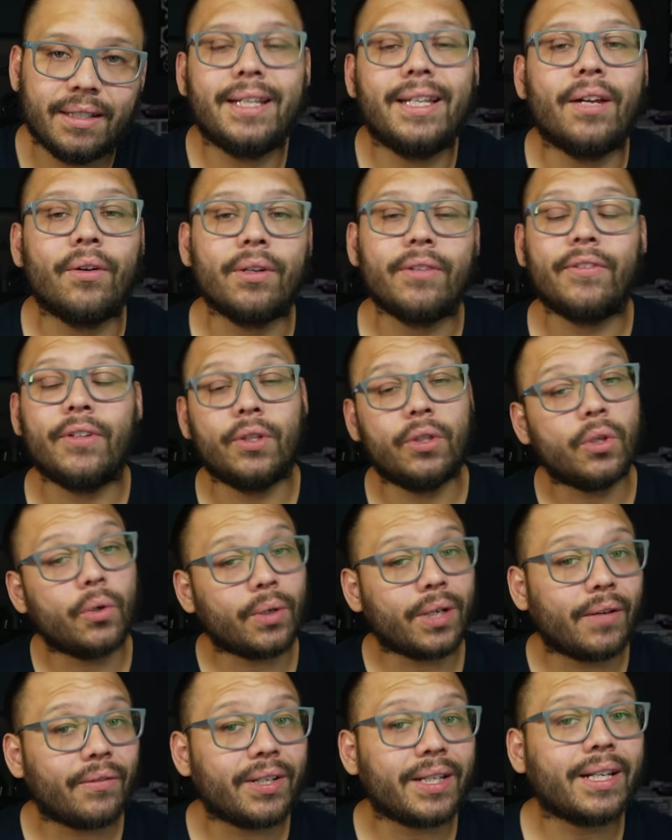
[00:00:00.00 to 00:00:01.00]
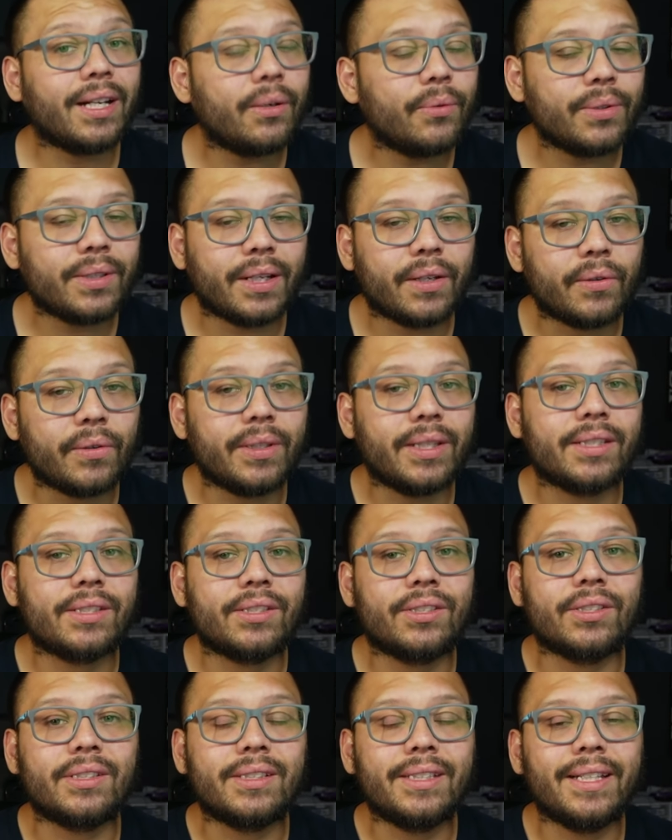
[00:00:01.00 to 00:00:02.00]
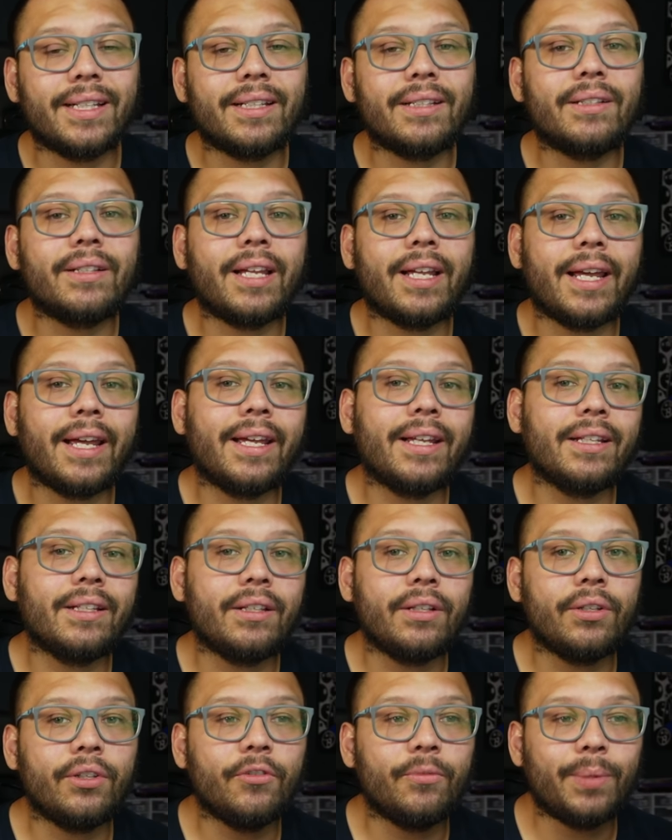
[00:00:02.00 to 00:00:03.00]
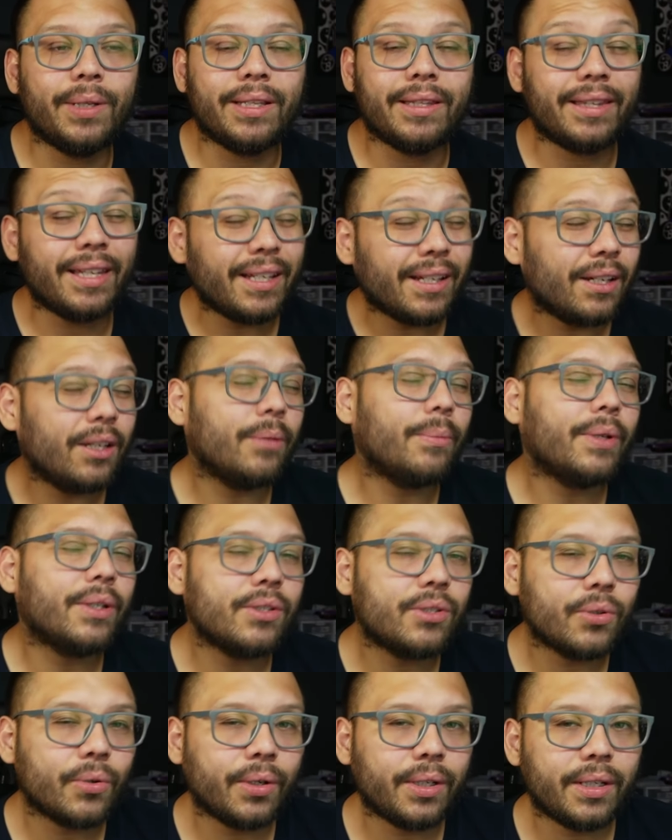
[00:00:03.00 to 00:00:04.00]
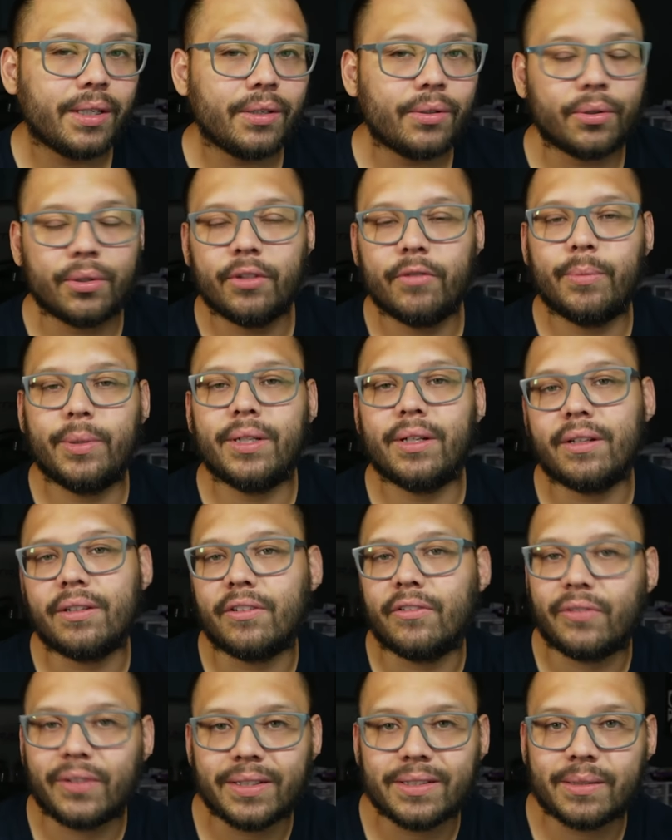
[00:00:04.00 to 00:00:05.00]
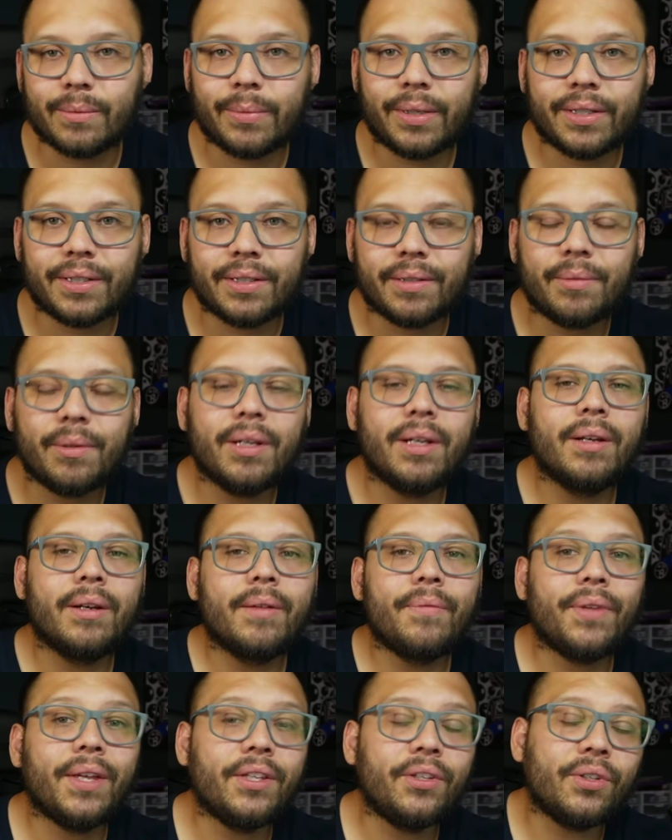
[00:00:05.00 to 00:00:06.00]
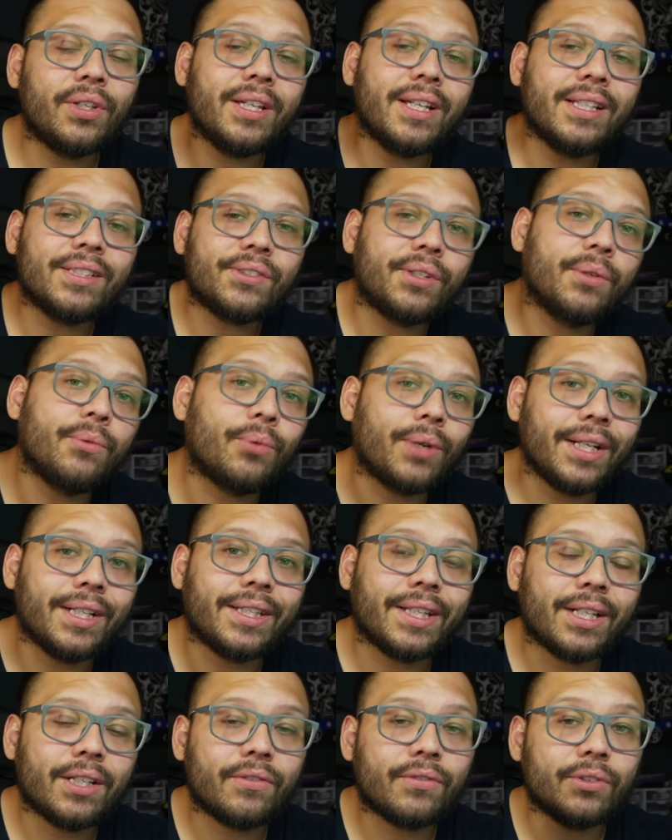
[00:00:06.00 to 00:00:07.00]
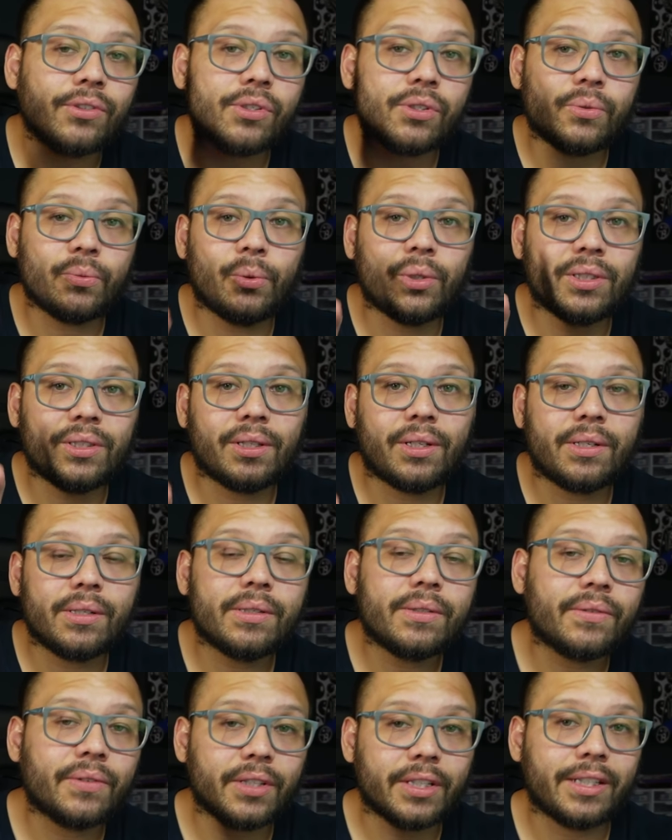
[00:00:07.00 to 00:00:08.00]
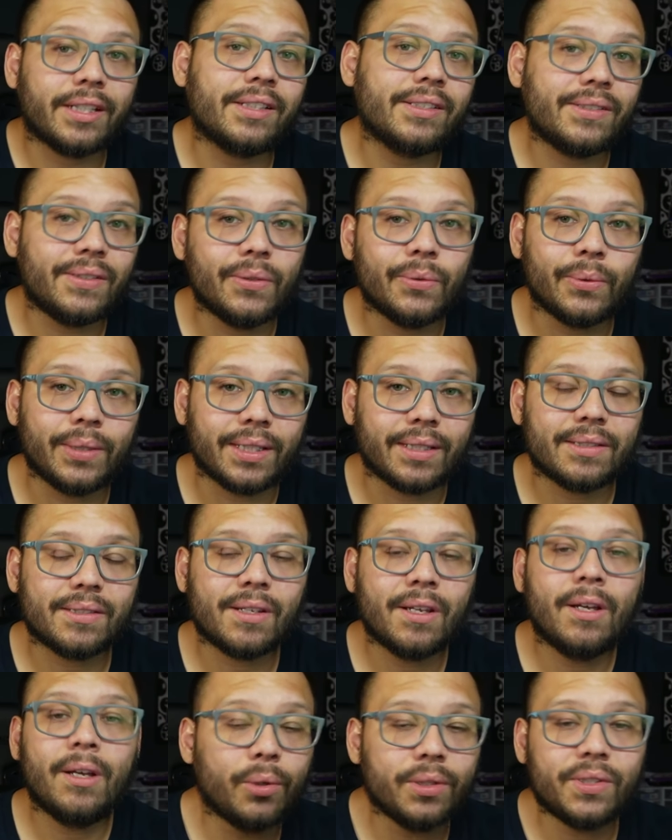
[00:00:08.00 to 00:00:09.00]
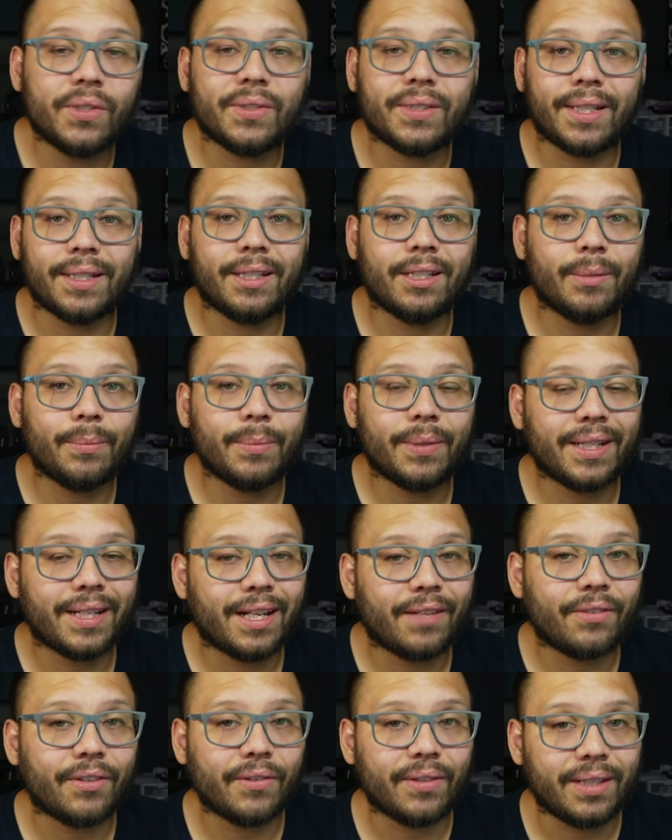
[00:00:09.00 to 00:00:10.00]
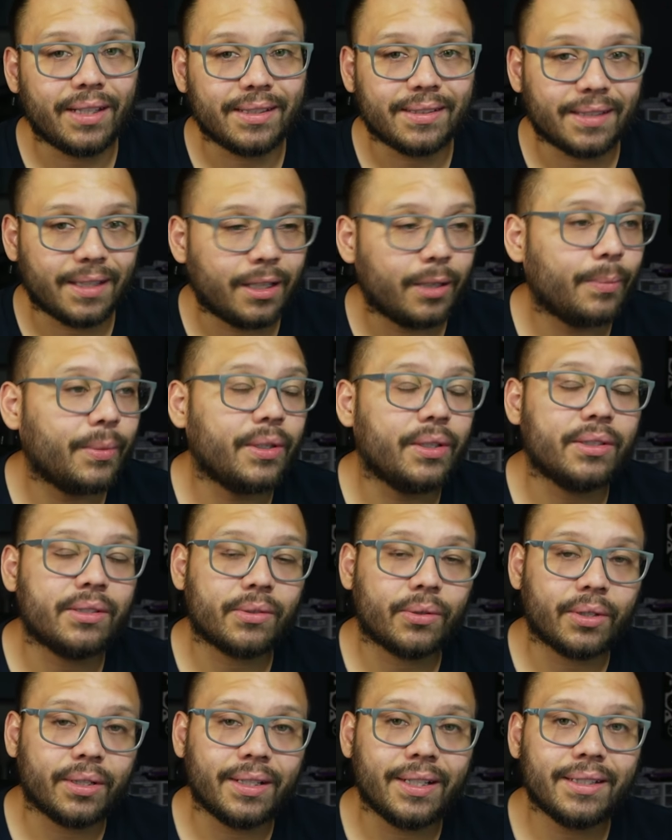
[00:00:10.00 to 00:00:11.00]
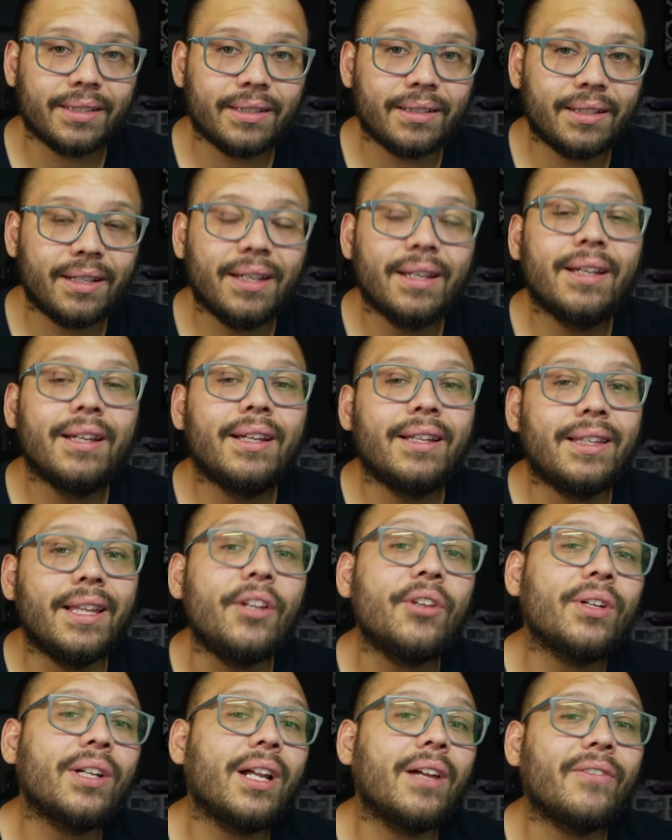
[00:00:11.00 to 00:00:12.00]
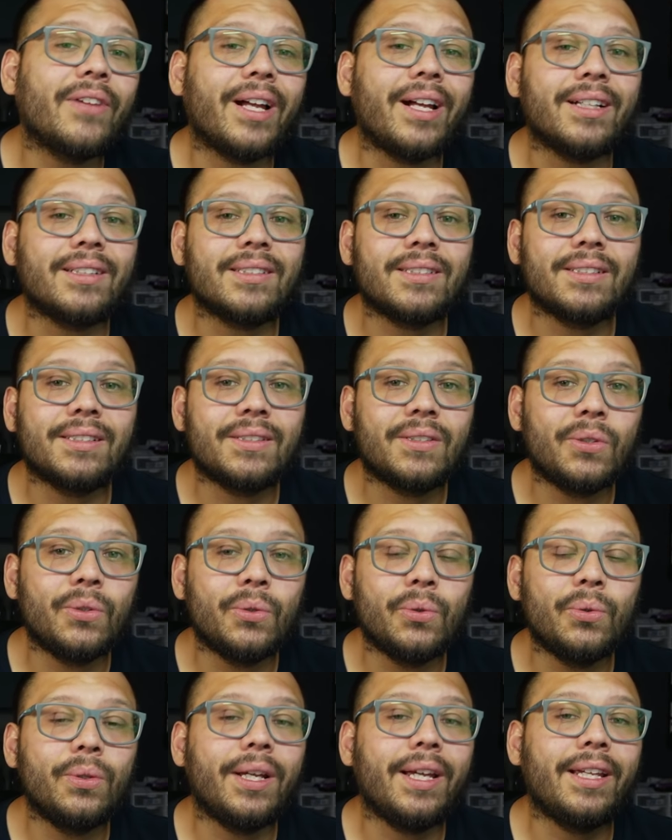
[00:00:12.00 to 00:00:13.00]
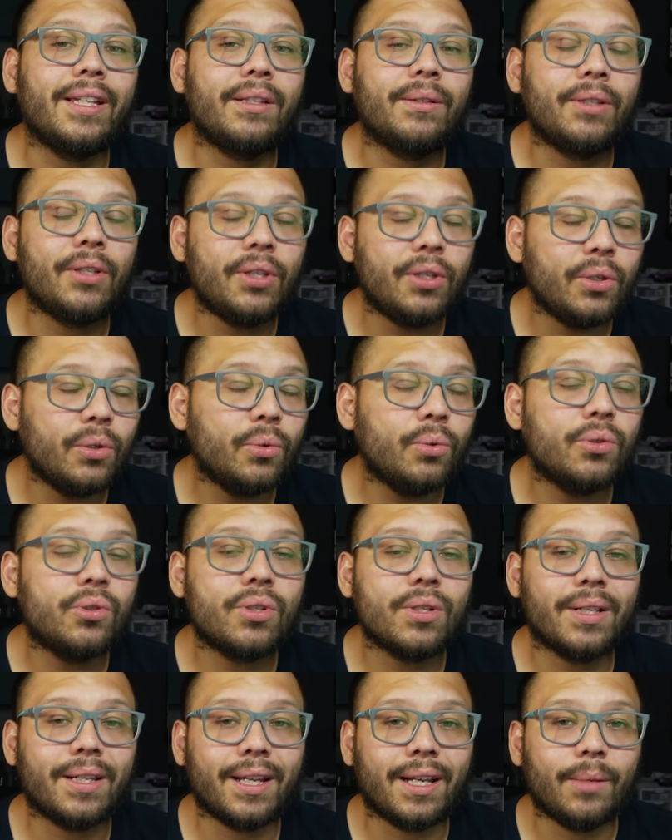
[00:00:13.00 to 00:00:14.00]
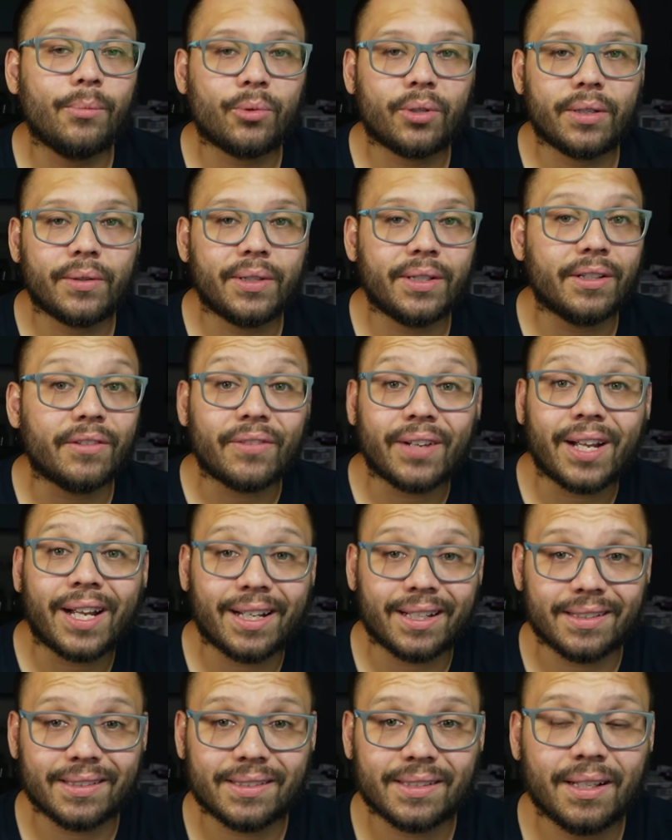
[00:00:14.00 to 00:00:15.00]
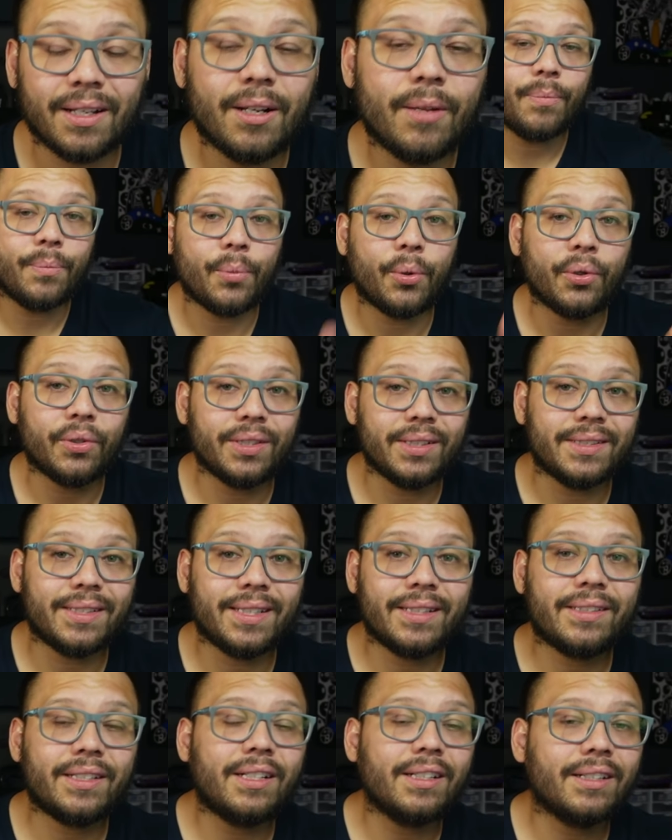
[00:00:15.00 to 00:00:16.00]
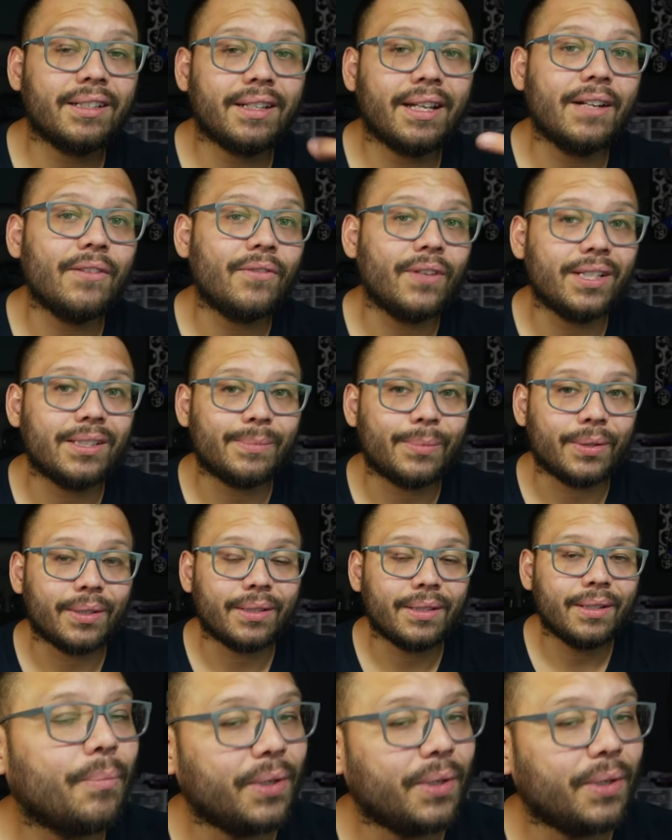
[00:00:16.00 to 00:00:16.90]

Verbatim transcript: Now, if you don't have an account with AutoDS just yet and you've been thinking about joining or you've been on the fence about it, then you can get started right now for just $1 for the next two weeks. Once you sign up and have everything set up and your store connected, then you're gonna have access to a huge library of ads, both in TikTok and Facebook.